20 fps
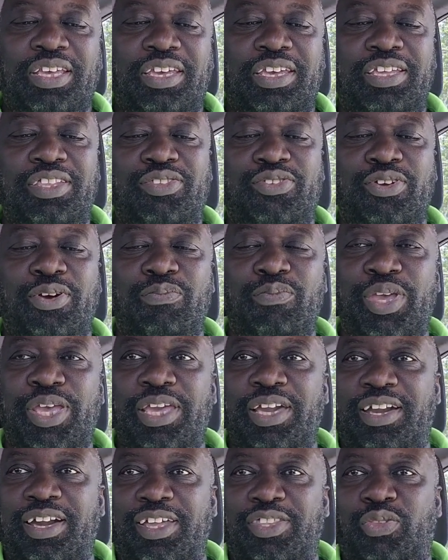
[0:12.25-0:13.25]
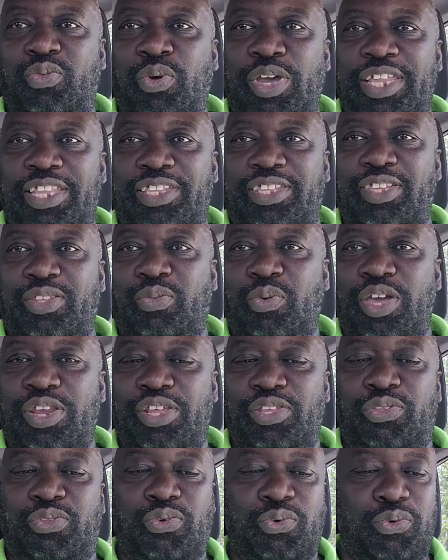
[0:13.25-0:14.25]
in Jamaica
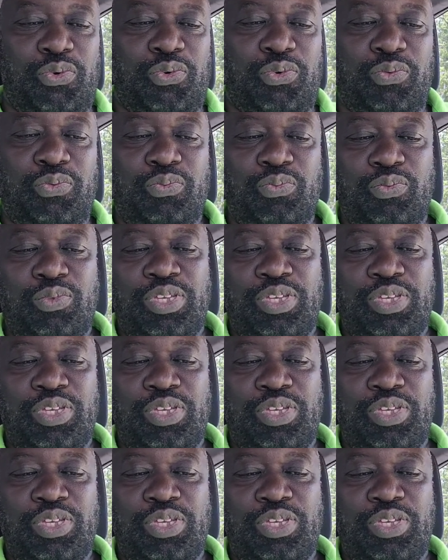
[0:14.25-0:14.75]
2022.